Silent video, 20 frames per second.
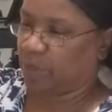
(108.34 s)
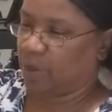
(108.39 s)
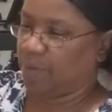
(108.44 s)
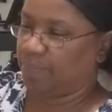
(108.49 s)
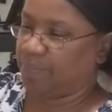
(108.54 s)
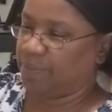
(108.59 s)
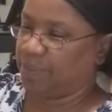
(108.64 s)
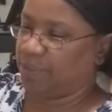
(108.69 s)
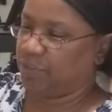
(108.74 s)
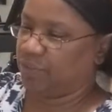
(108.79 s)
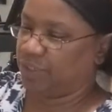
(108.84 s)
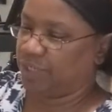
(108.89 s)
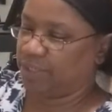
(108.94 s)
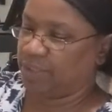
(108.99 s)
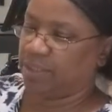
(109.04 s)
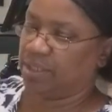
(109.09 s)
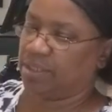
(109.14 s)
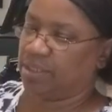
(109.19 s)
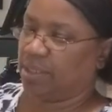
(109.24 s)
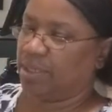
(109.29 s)
didn't check
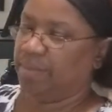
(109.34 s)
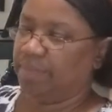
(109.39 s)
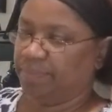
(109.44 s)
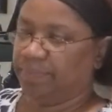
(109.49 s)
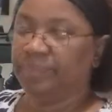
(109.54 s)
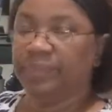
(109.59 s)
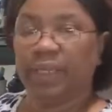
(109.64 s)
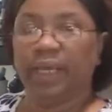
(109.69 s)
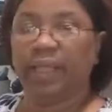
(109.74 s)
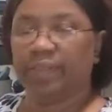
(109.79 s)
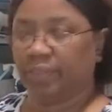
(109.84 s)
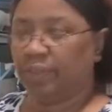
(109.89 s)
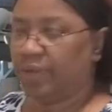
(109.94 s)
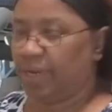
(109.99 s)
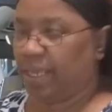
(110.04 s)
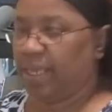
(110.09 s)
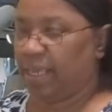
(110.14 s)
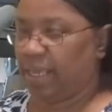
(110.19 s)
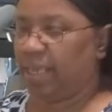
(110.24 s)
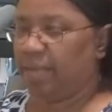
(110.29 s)
this out. I thought I
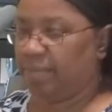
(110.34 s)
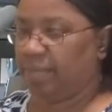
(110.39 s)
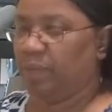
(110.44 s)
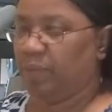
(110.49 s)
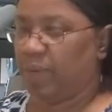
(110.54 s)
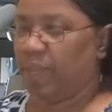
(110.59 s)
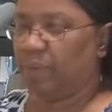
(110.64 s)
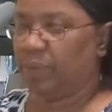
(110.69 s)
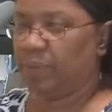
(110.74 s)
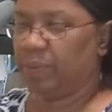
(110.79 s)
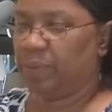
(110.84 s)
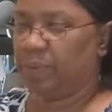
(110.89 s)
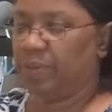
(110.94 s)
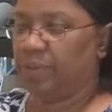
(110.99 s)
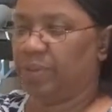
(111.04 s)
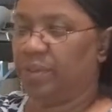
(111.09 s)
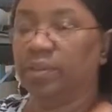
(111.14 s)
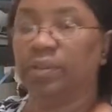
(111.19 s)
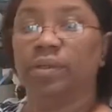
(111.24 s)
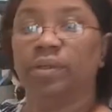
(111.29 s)
had while we were
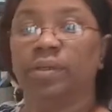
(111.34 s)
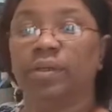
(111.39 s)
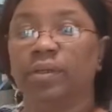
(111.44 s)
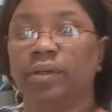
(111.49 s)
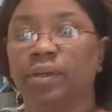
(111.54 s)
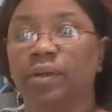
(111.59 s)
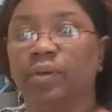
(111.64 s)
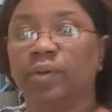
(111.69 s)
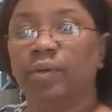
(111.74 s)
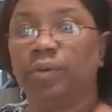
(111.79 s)
on